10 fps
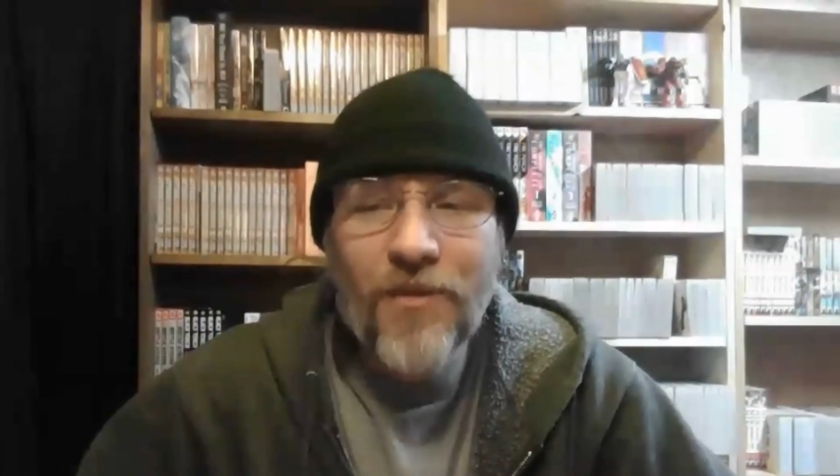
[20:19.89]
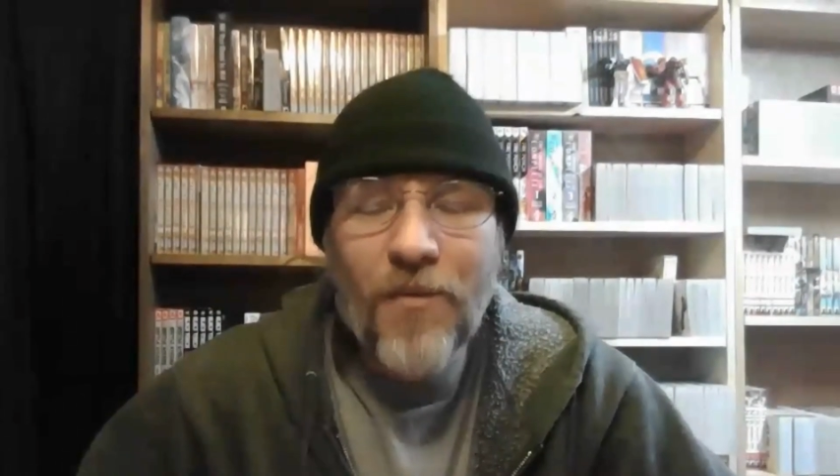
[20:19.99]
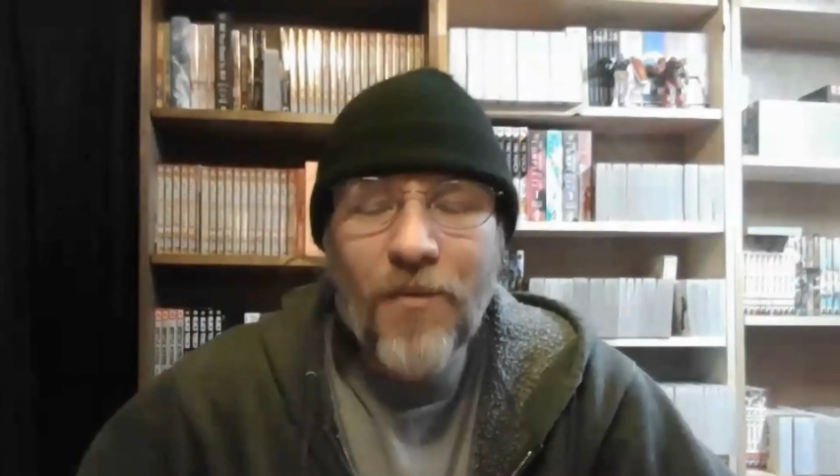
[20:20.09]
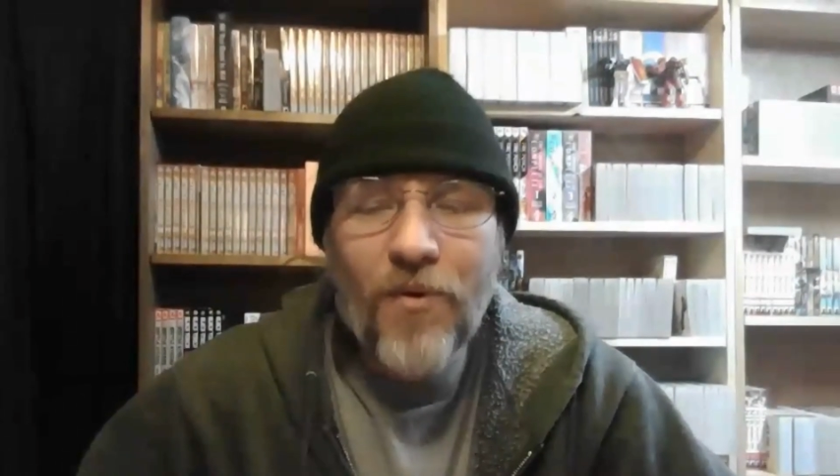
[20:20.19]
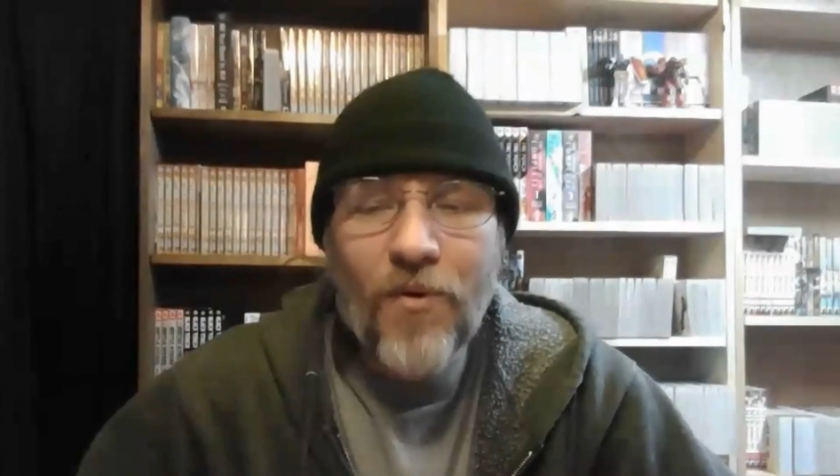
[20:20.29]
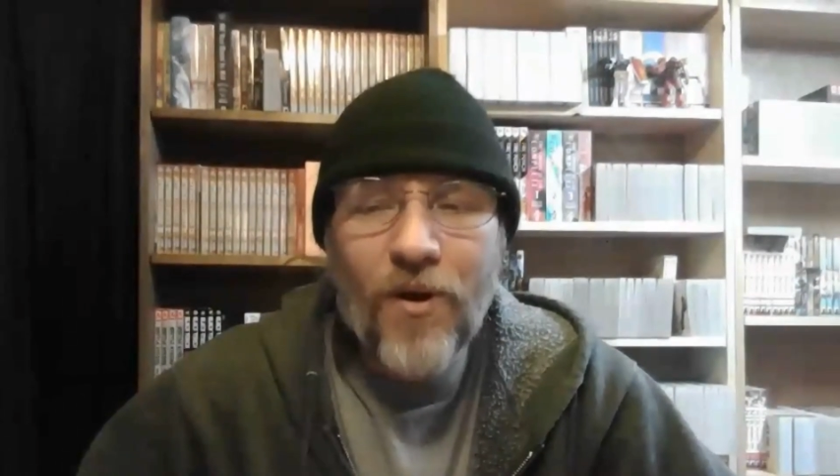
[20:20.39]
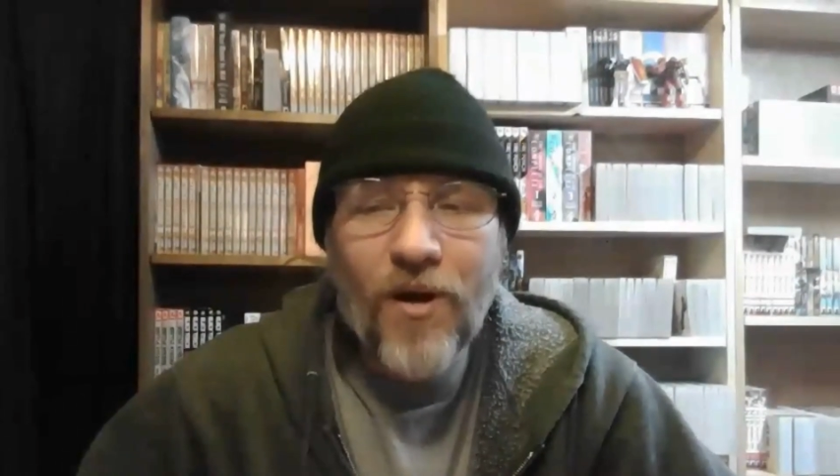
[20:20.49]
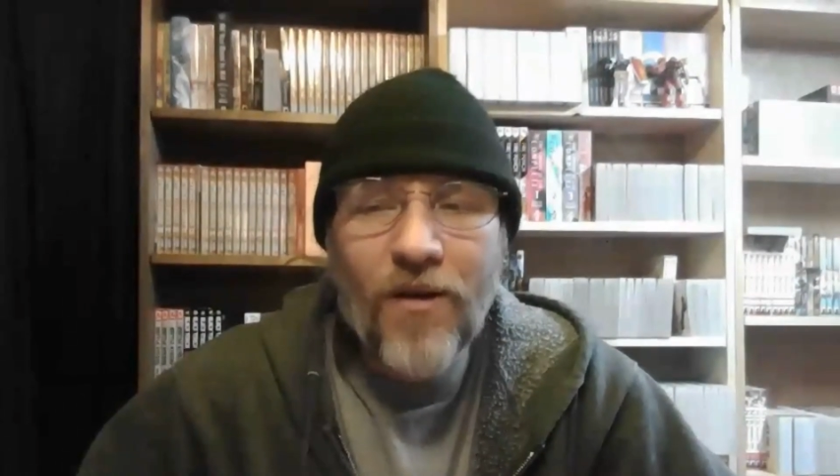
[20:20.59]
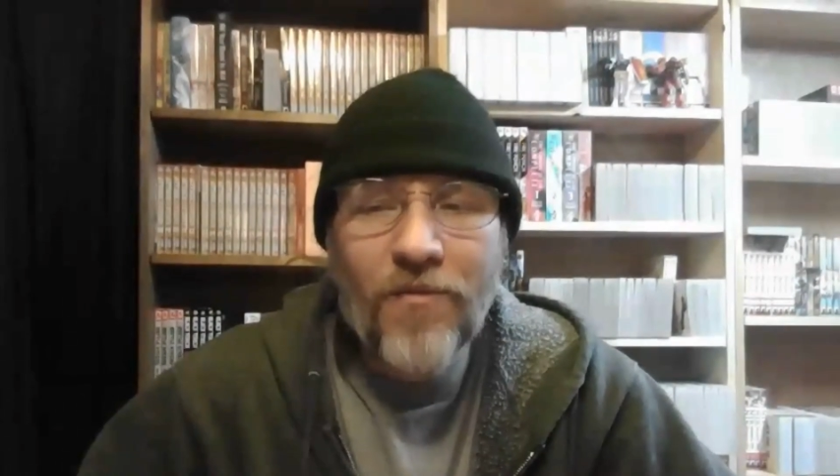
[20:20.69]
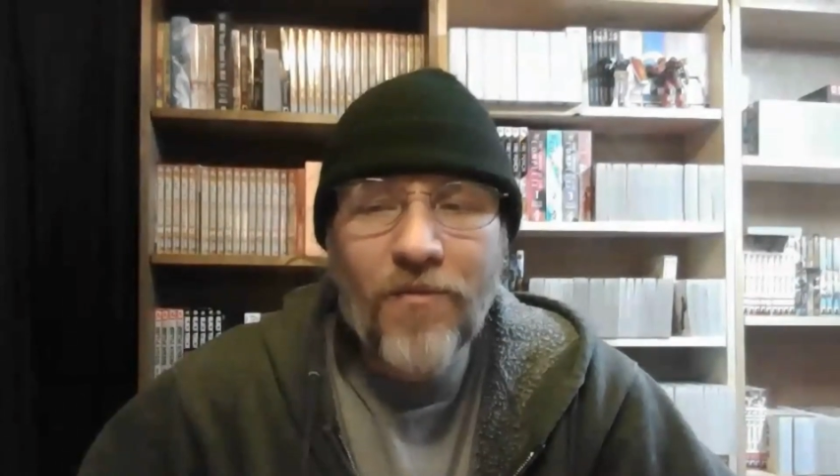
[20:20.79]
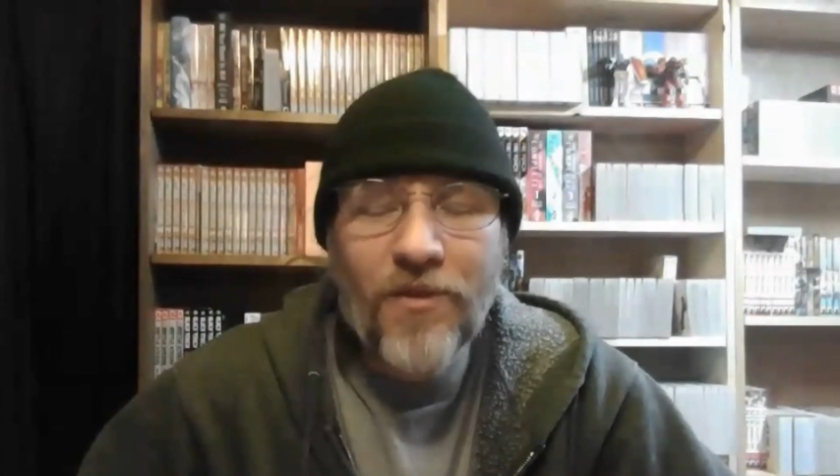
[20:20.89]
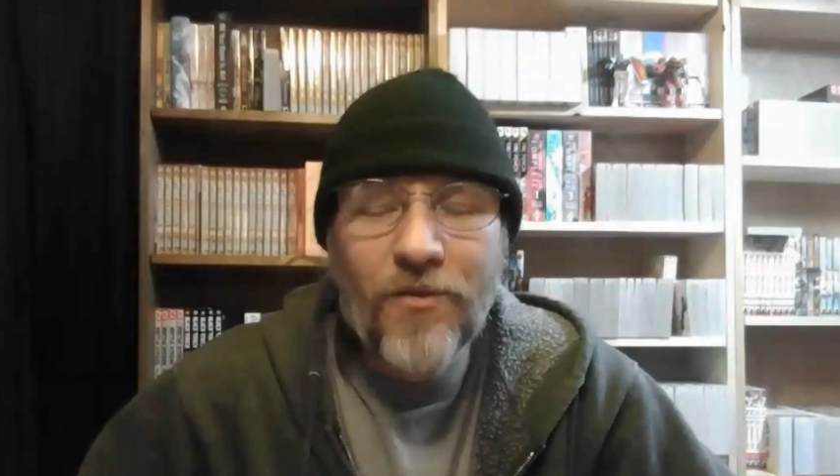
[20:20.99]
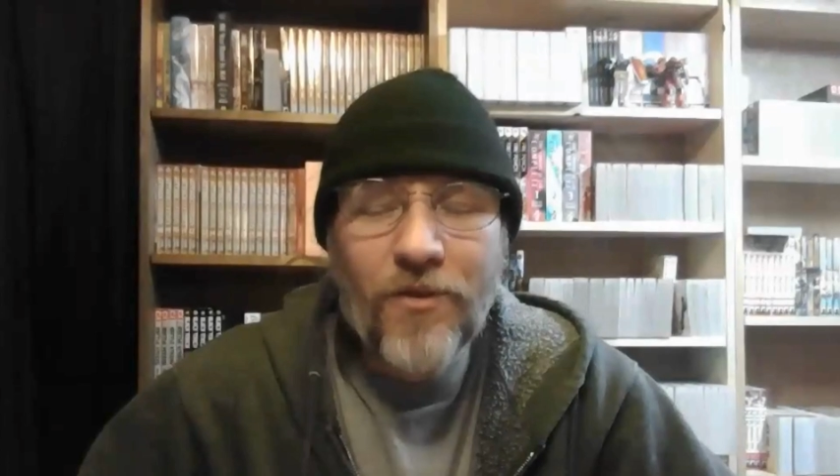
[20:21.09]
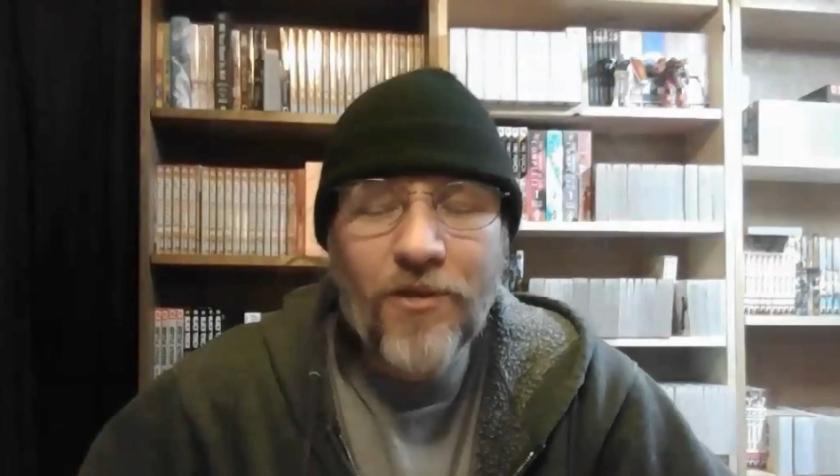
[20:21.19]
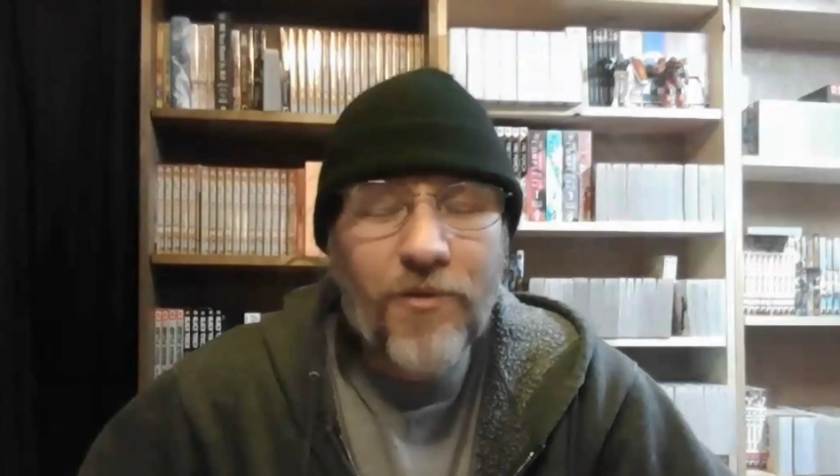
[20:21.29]
that broke off because
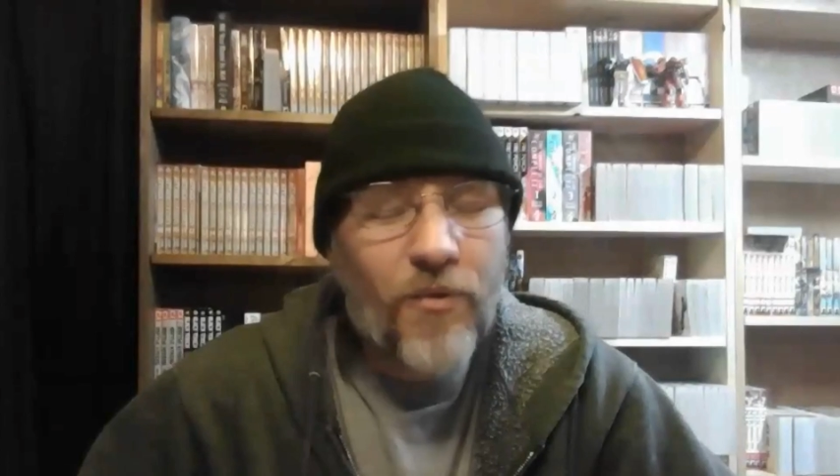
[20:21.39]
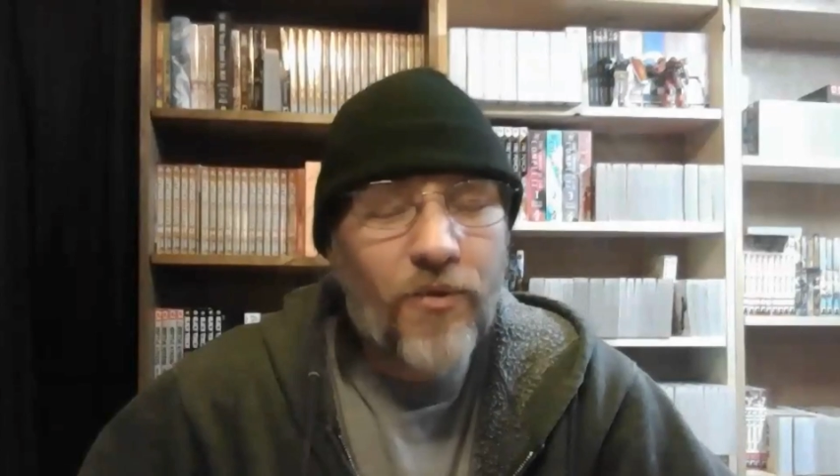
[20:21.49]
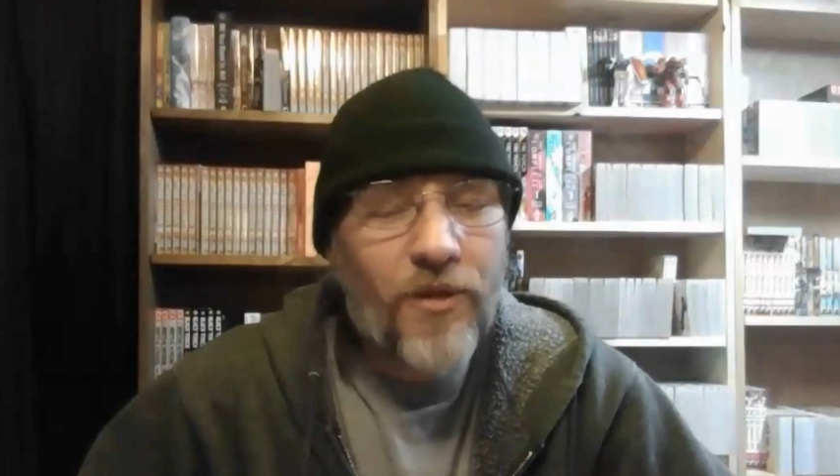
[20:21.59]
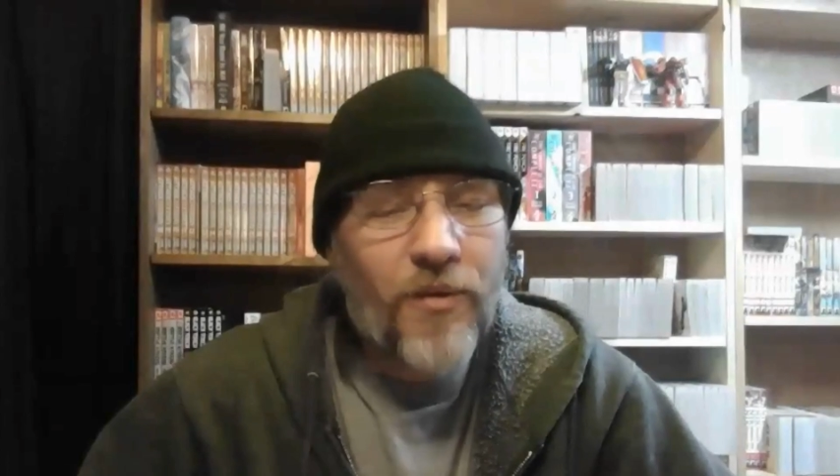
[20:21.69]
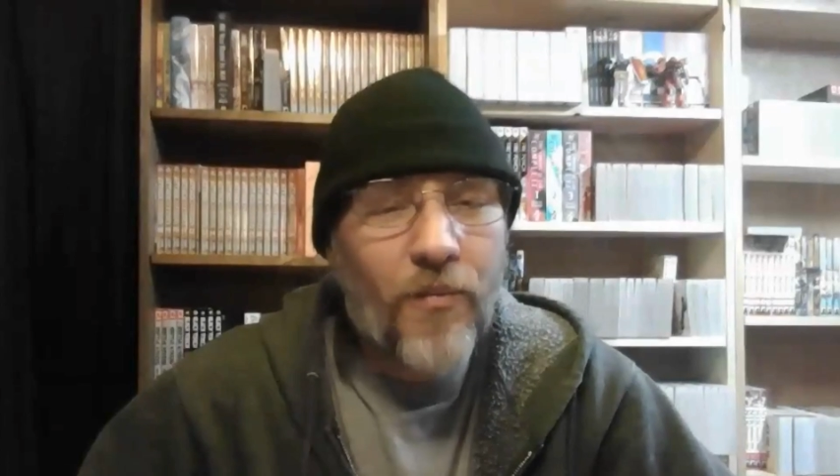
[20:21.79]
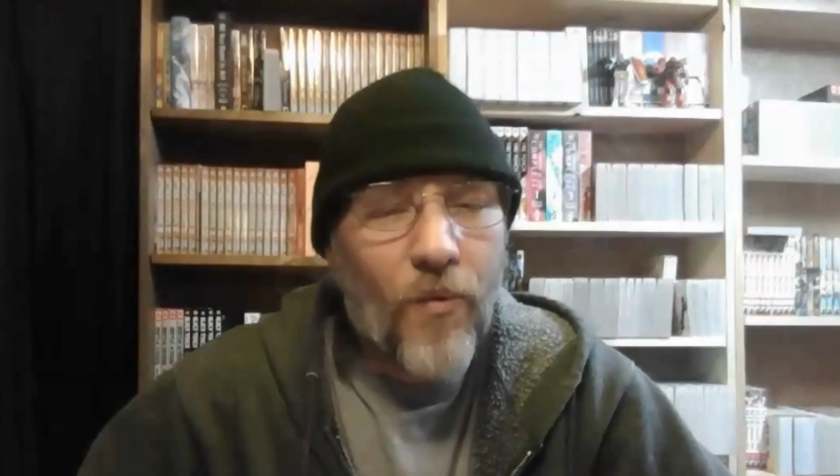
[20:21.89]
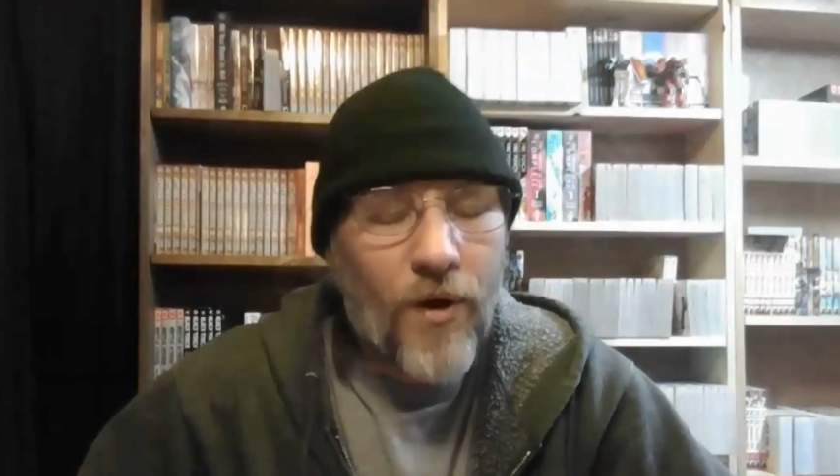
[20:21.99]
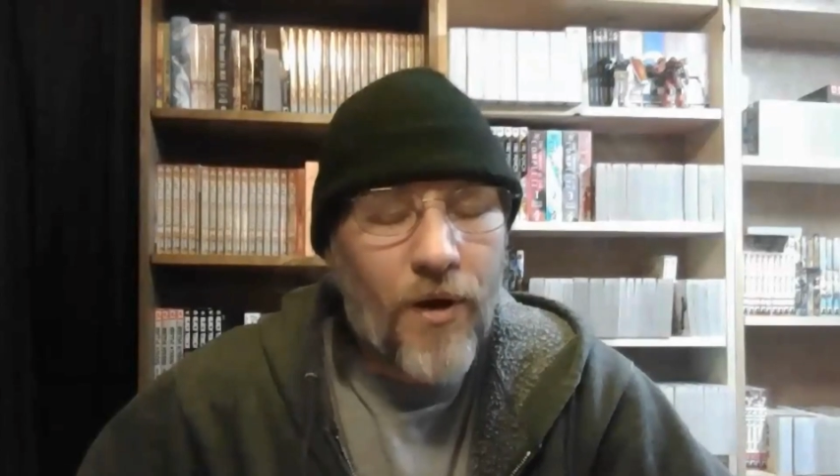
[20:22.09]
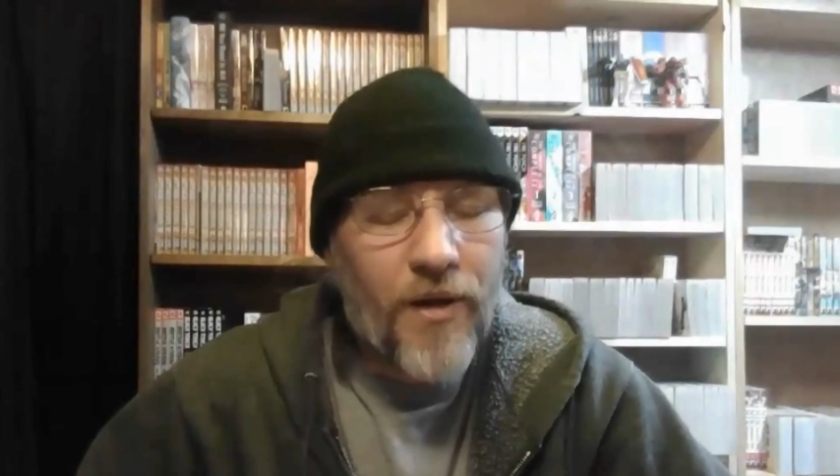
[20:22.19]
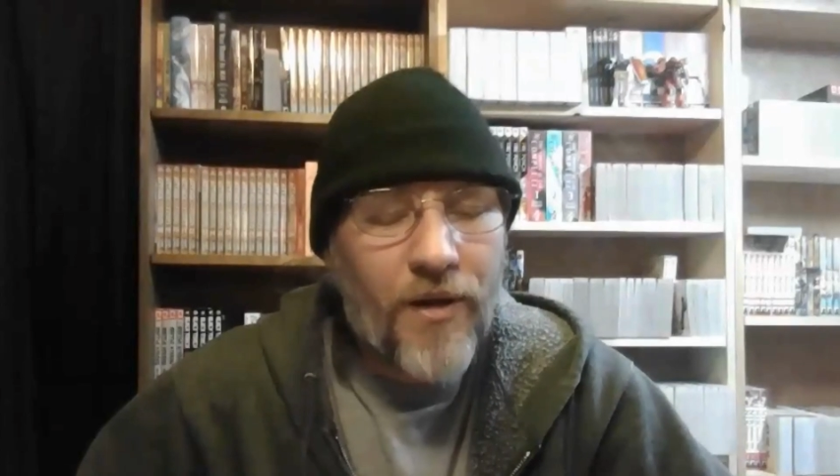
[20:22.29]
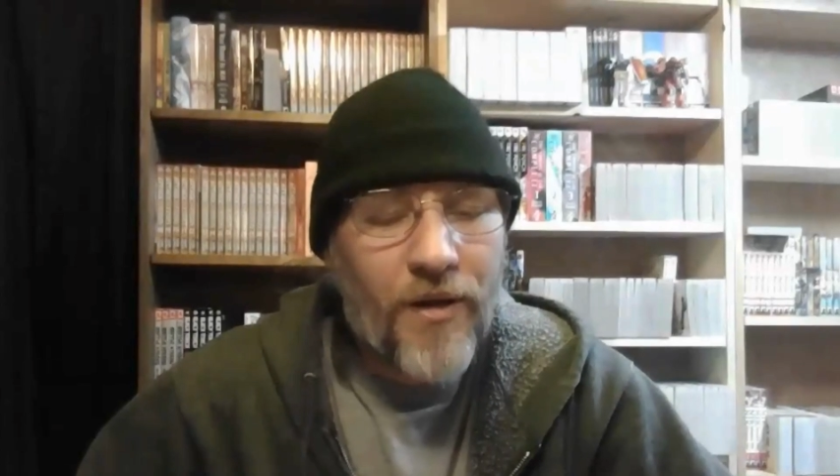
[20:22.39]
Crunchyroll didn't want it.